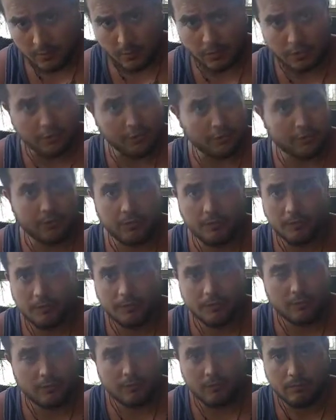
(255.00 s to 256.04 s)
we're just
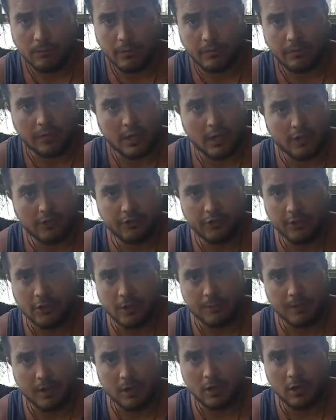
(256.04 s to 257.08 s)
massaging
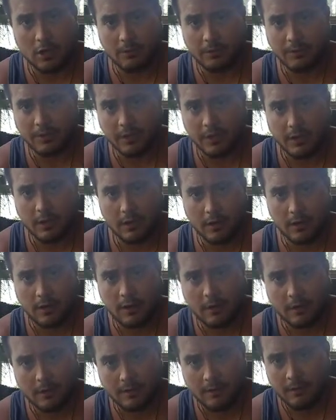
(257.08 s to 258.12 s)
our palms here,
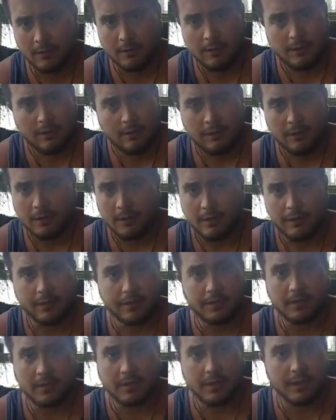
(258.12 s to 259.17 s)
and
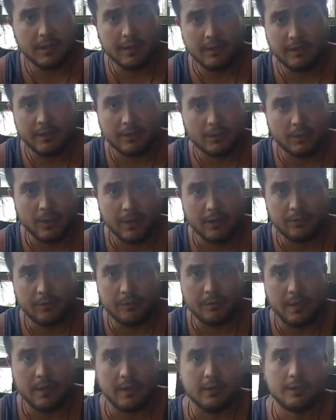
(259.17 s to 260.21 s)
this is the easiest way for
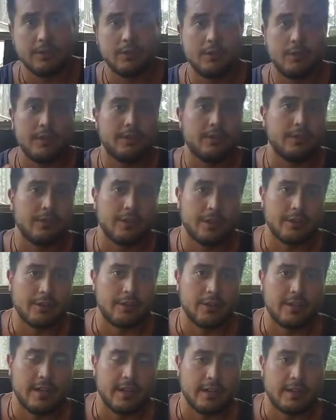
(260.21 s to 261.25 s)
me to do it. There's
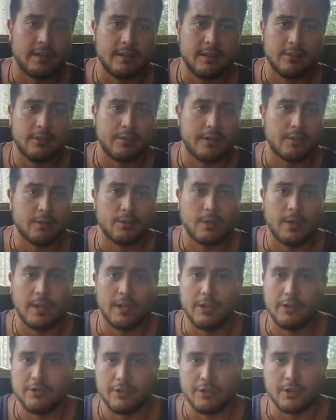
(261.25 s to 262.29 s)
other
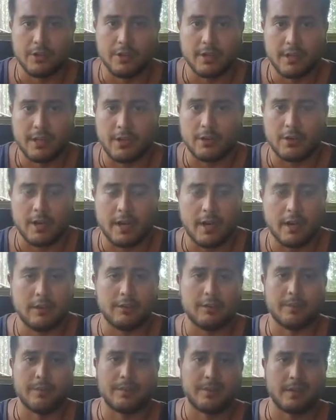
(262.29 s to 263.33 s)
ways you can get your
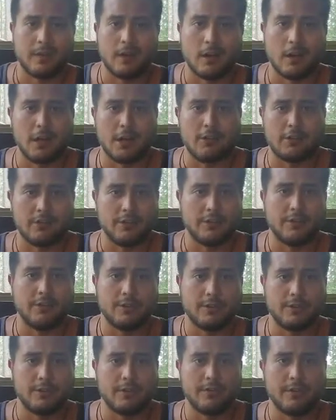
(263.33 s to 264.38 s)
hands massaged and
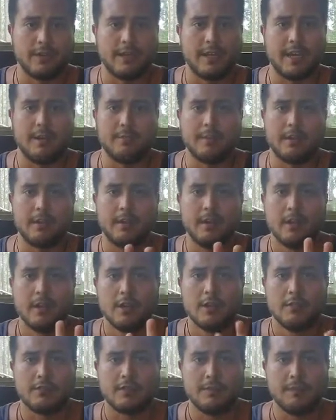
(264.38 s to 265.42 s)
do stuff like that, but
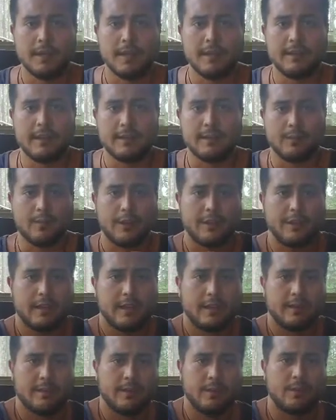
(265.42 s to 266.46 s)
for me that's one of the
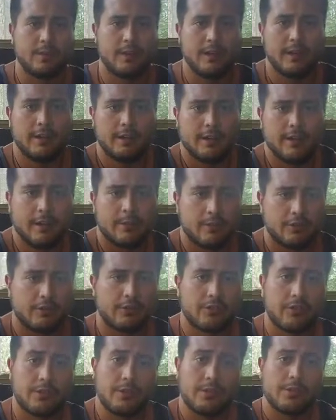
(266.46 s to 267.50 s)
easiest ways. Now we're
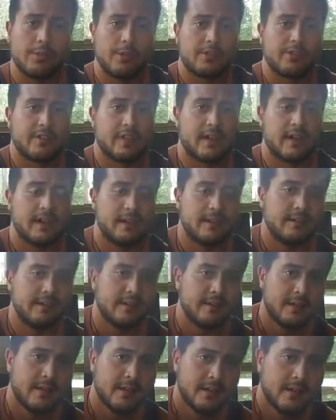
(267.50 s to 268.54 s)
just going to switch sides,
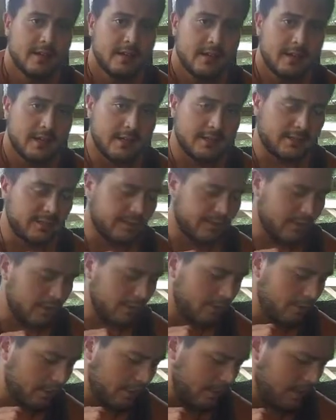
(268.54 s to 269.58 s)
and
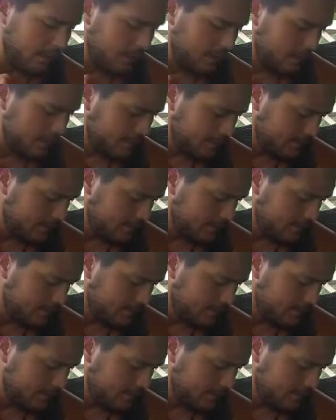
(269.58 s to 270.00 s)
so